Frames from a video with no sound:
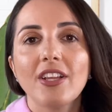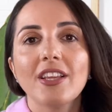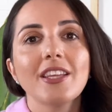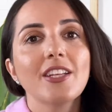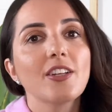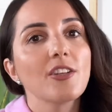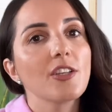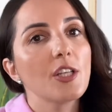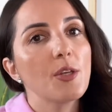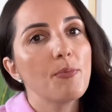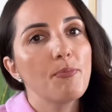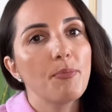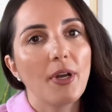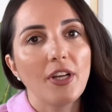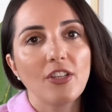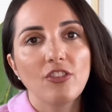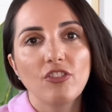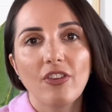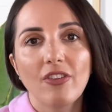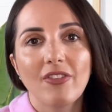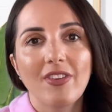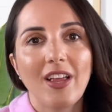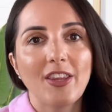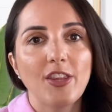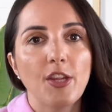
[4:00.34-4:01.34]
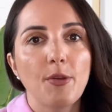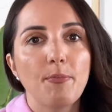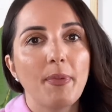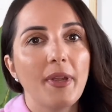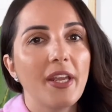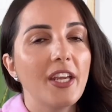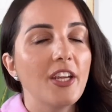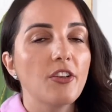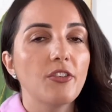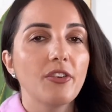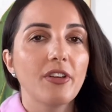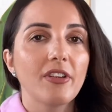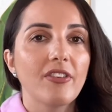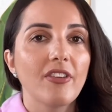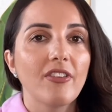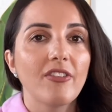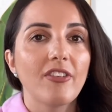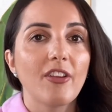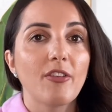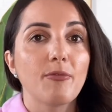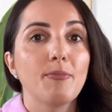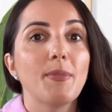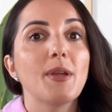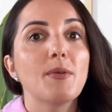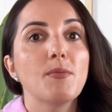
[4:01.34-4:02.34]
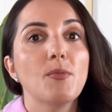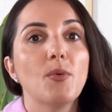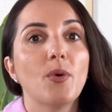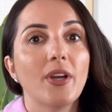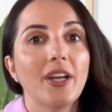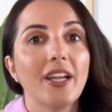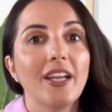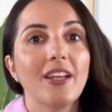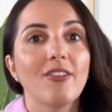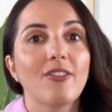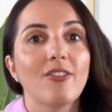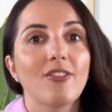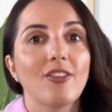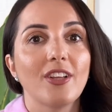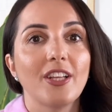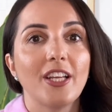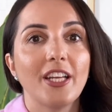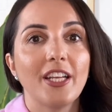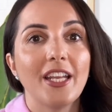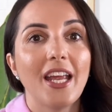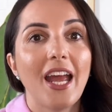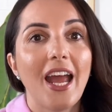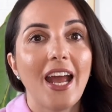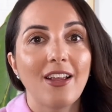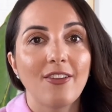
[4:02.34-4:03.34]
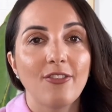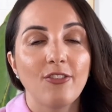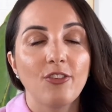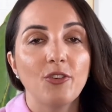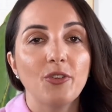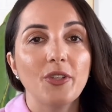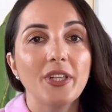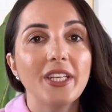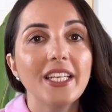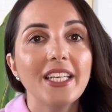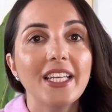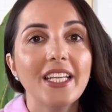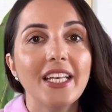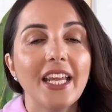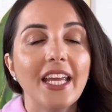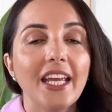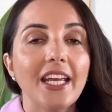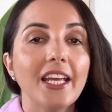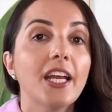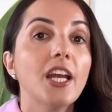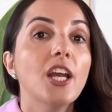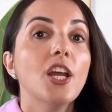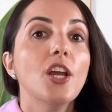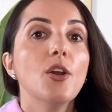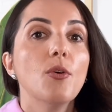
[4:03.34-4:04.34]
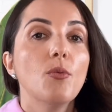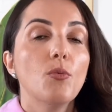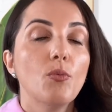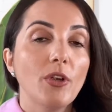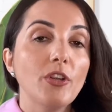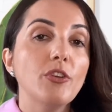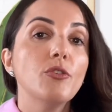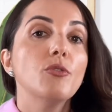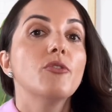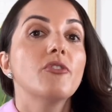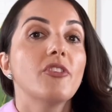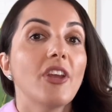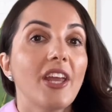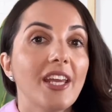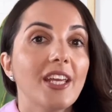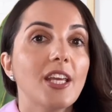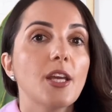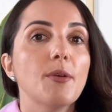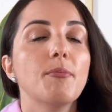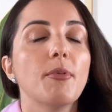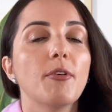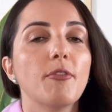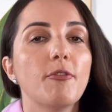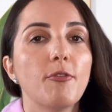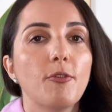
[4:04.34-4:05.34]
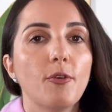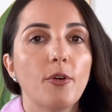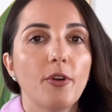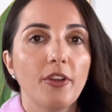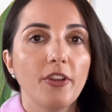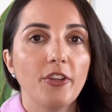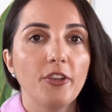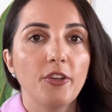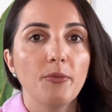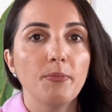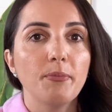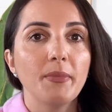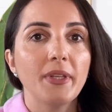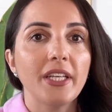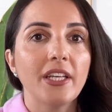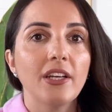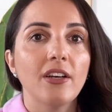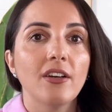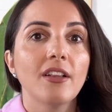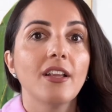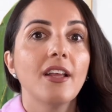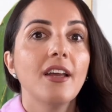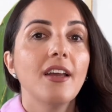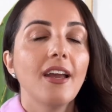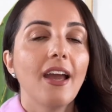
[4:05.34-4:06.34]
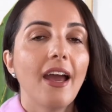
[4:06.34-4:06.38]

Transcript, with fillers: it literally punches on the pancreas and says make more insulin as you're eating when you take it before your meal.